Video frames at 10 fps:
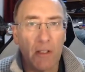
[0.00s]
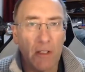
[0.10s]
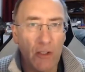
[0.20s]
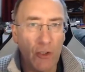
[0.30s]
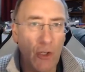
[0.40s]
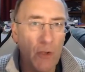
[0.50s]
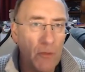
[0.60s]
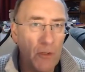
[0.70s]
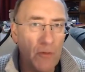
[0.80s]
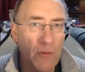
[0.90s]
in
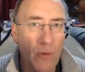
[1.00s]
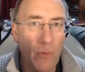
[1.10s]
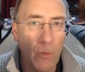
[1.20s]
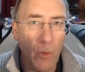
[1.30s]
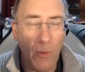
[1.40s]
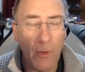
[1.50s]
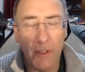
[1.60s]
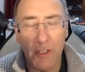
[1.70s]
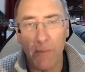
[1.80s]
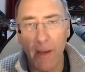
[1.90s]
terms of what we
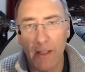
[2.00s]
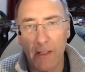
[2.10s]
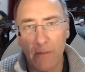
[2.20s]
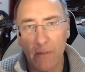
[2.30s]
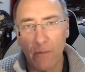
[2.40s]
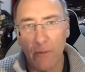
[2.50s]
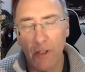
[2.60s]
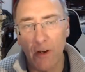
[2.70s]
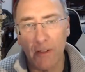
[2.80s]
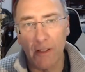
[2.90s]
would expect
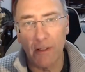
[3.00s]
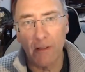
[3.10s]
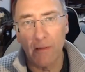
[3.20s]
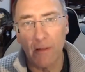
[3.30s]
regarding